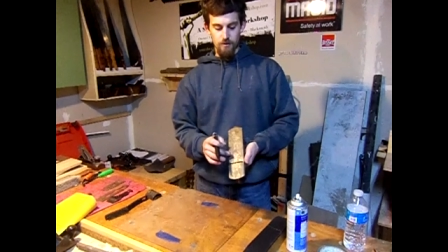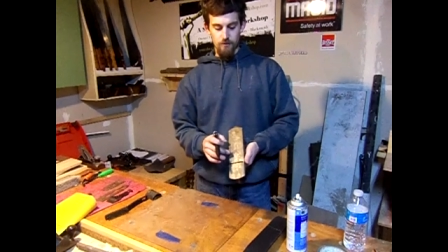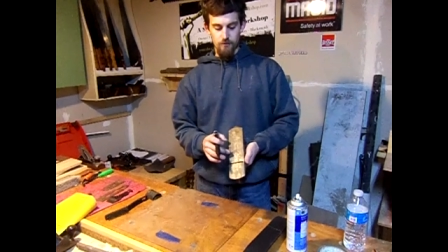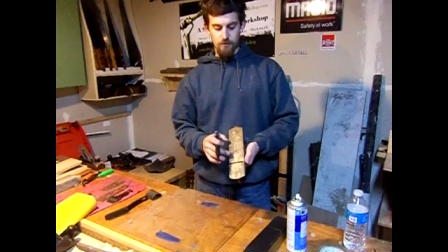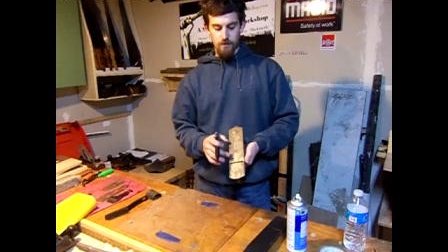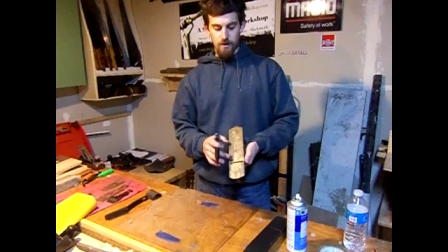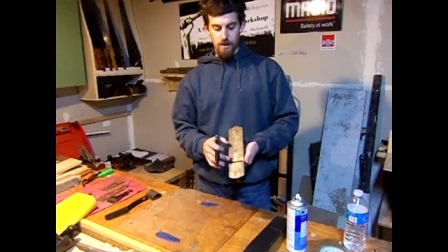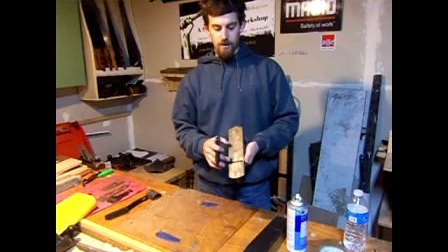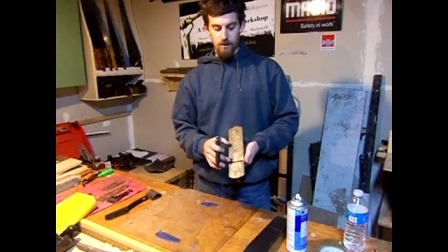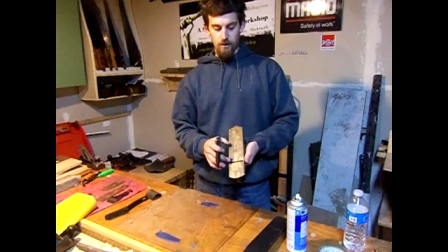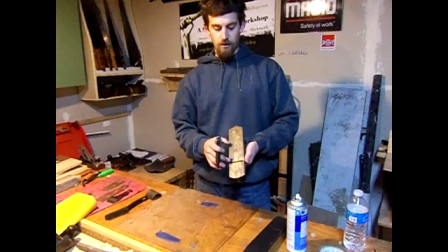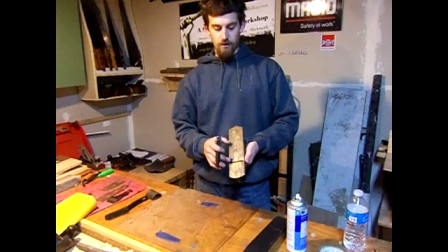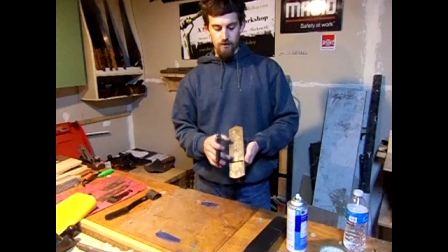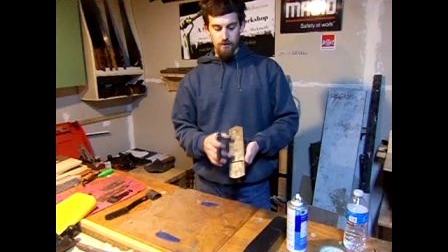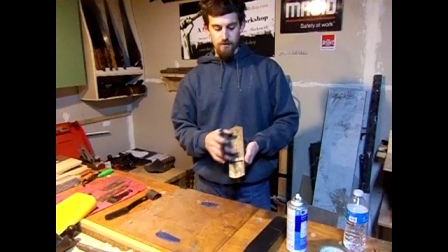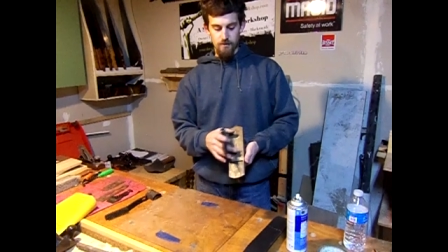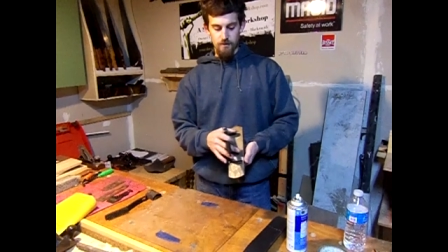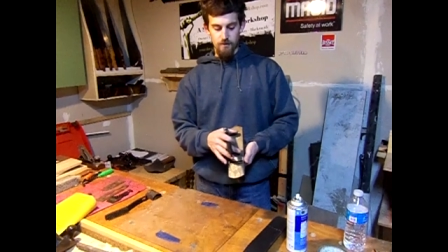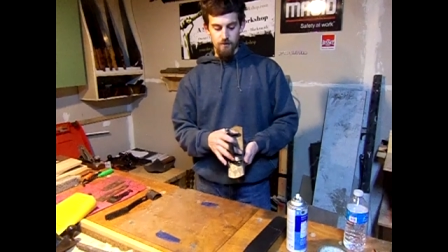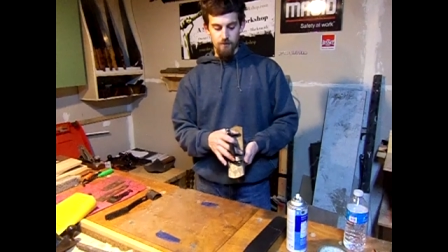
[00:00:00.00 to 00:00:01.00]
you've got all
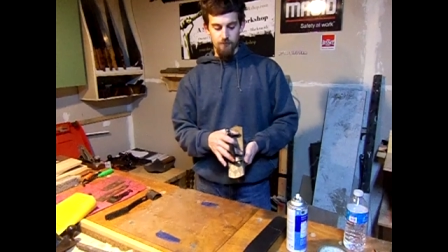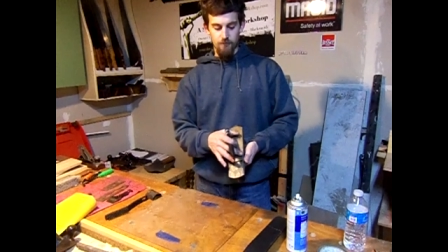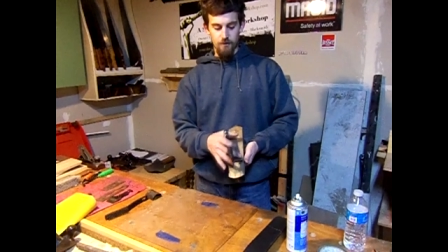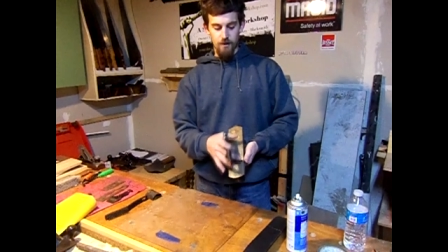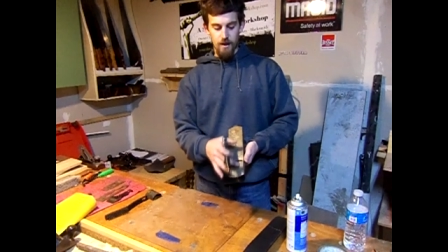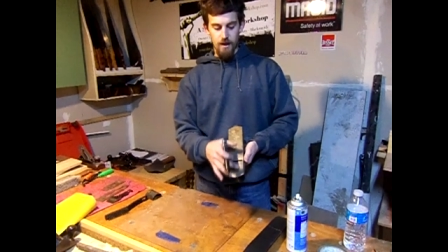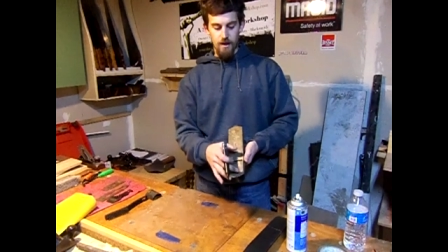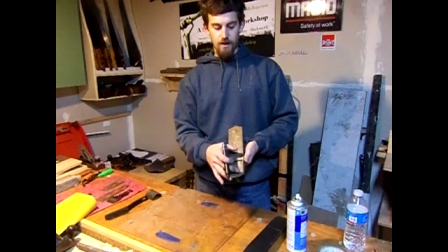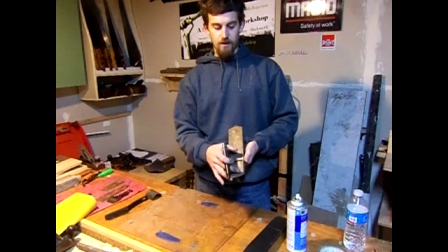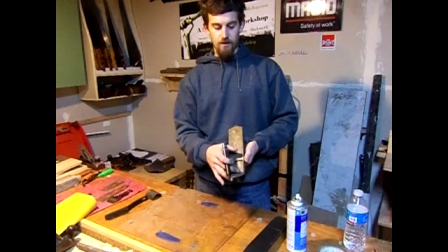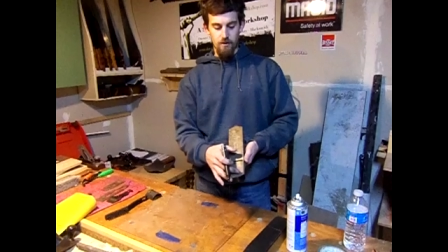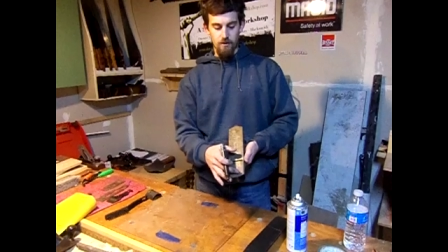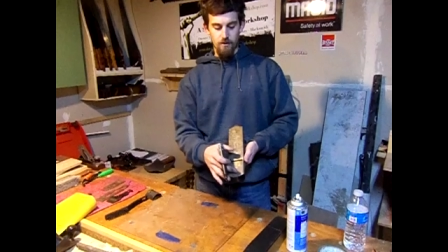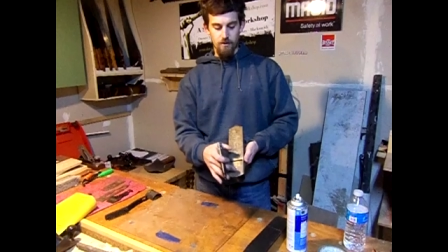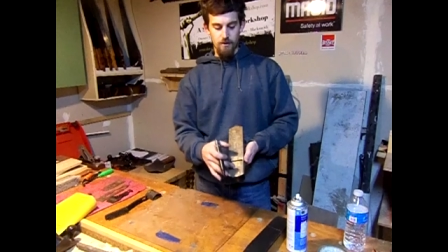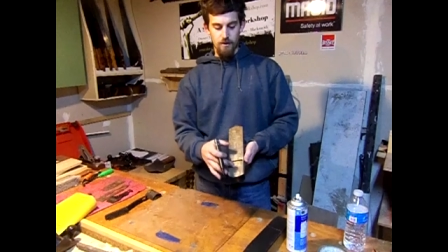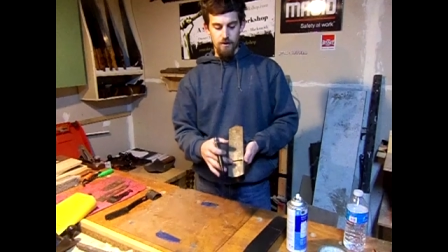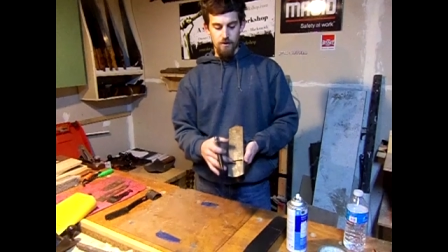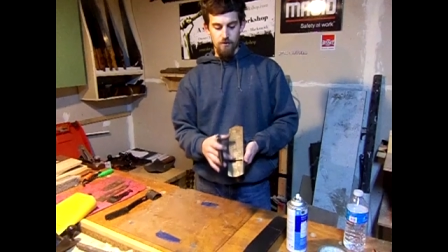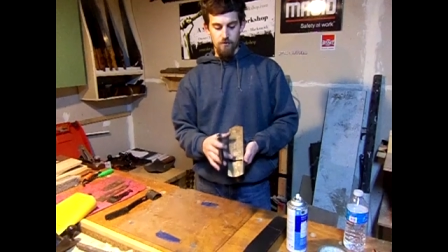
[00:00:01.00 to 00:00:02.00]
this other flat area
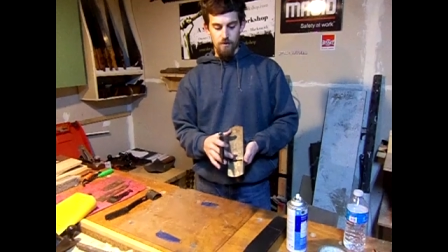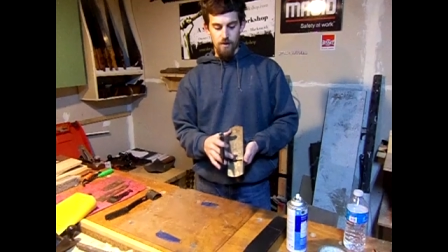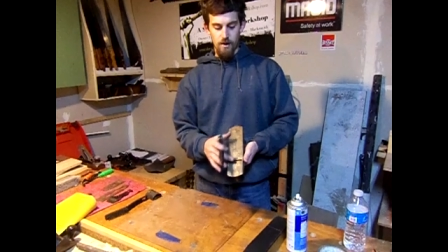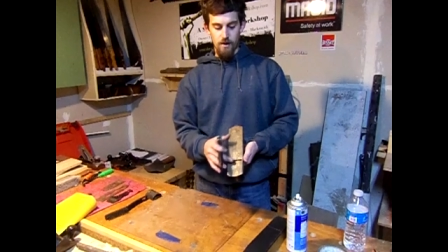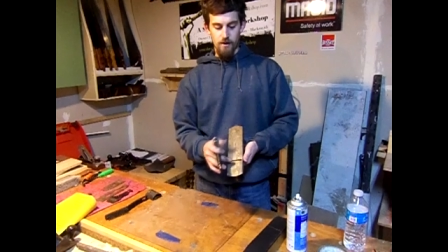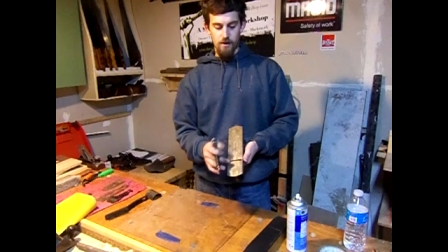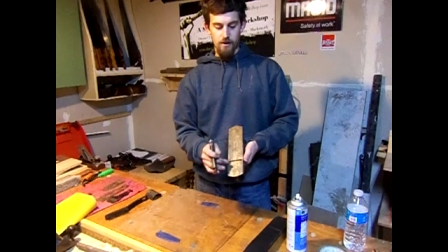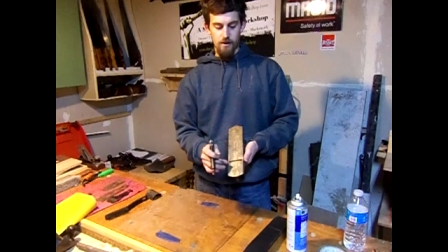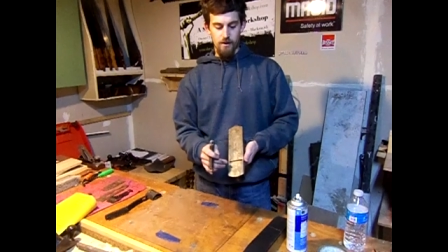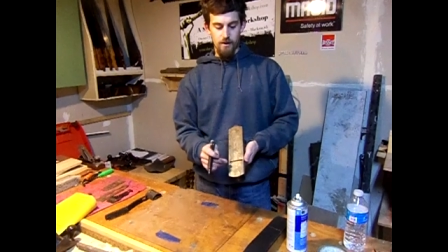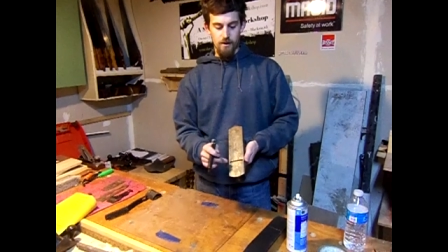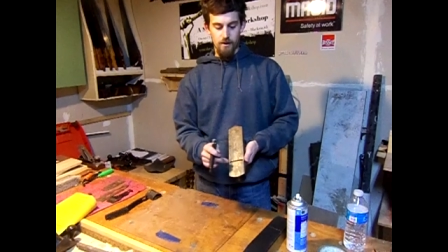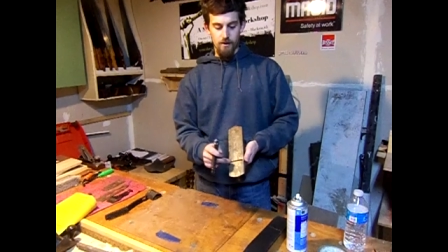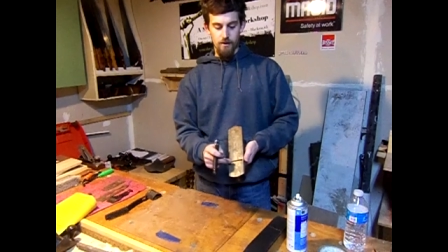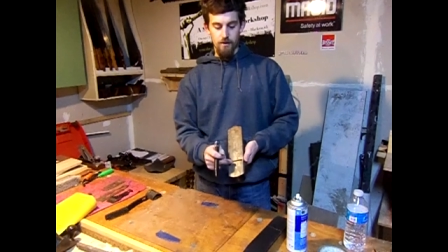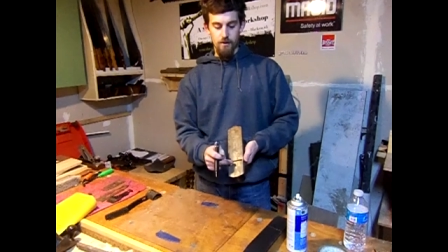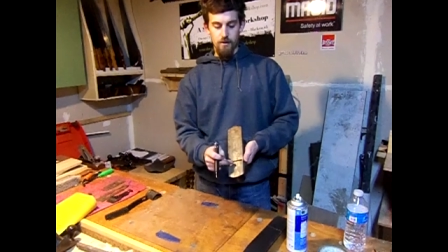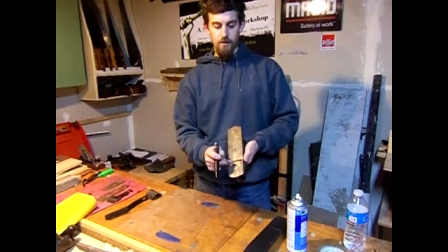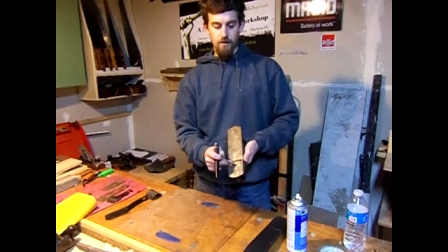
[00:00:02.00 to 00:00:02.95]
that you're riding on